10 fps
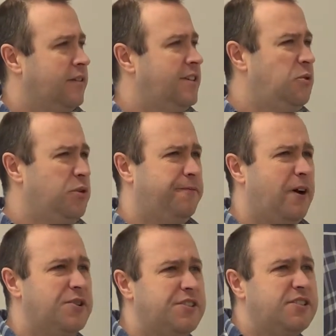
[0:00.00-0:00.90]
You see what the
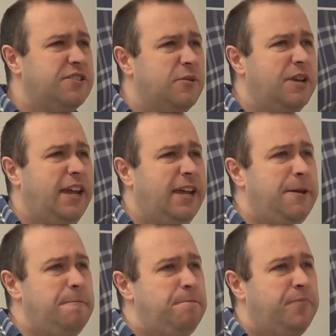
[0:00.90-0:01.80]
Pharisees are doing
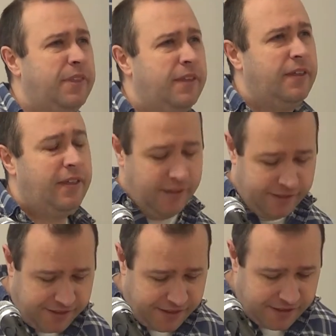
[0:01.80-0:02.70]
here?
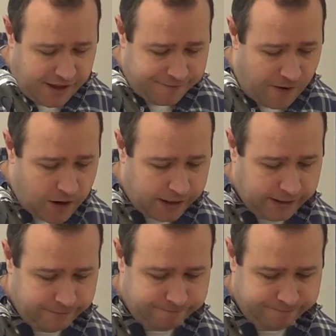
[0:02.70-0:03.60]
They think they're
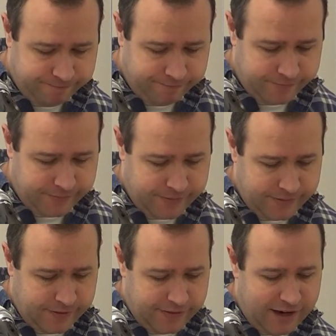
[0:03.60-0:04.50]
fine.
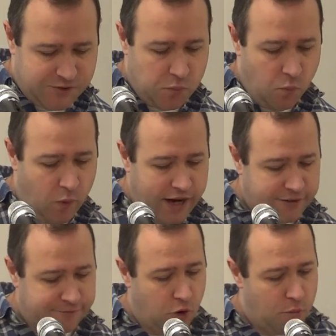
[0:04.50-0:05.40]
They have some
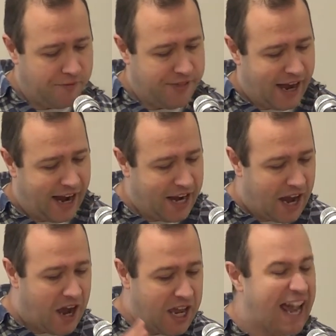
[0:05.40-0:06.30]
weird form of that
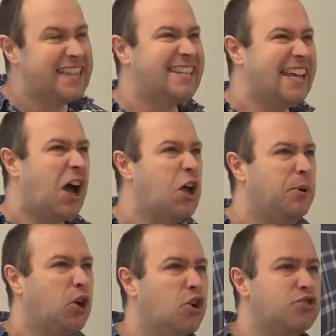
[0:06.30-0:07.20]

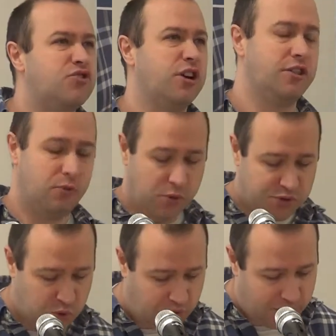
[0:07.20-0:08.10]
anti-hypochondria that we were
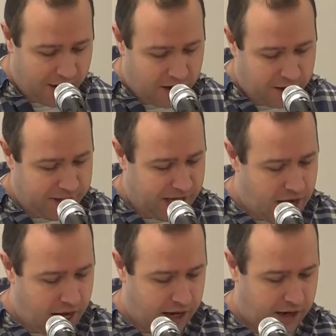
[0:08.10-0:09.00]
talking about at the
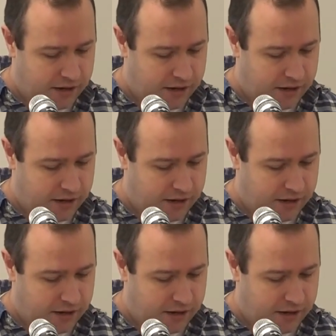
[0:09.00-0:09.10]
beginning.